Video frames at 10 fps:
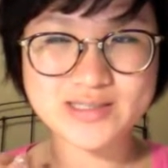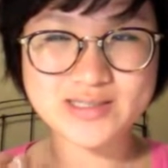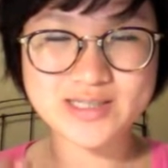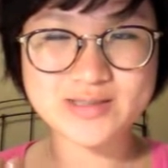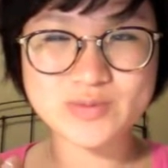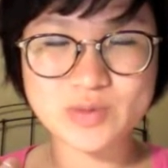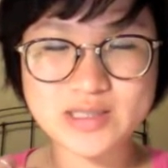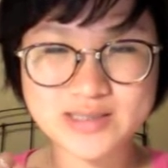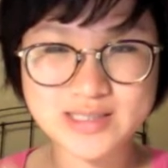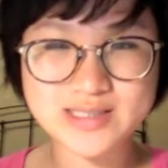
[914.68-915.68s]
this
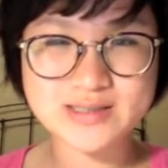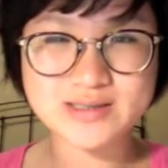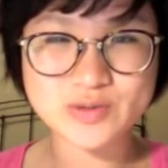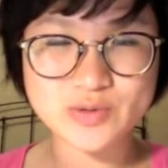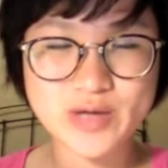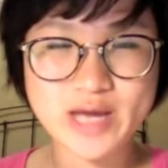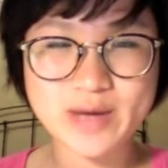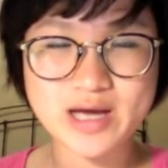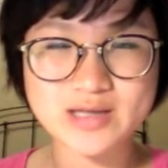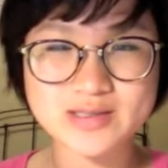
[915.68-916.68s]
is to help
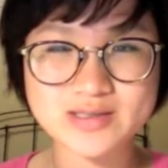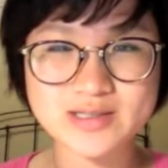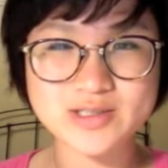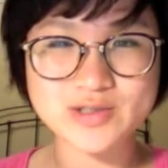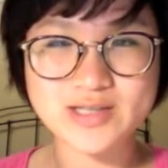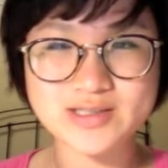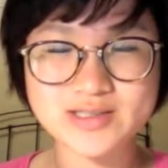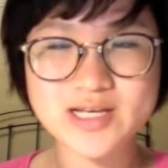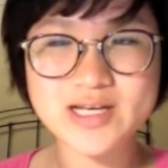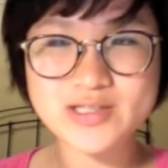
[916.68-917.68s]
us
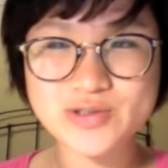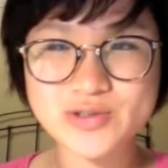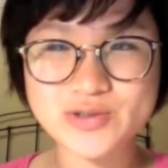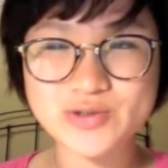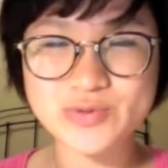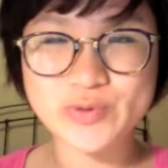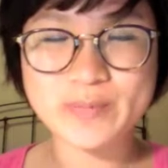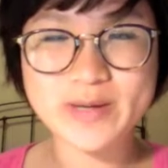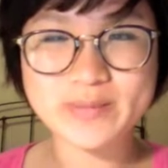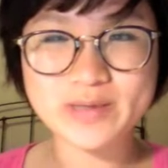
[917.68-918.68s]
to
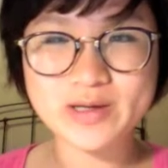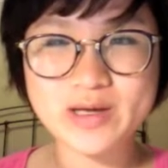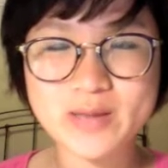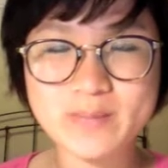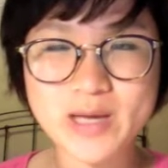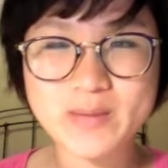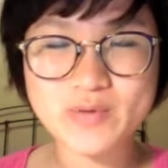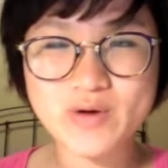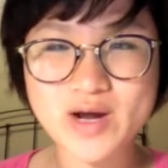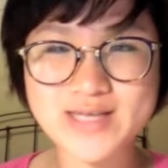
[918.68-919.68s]

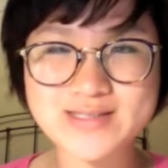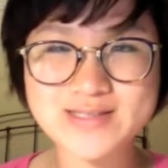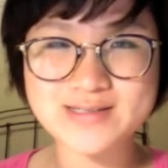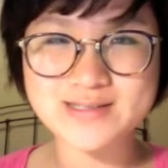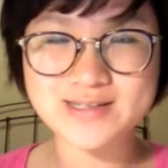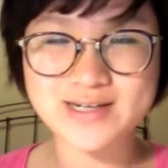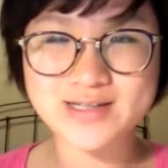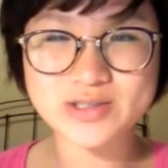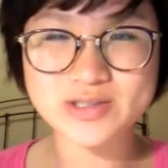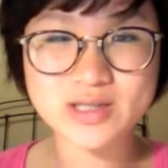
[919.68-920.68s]
memorize the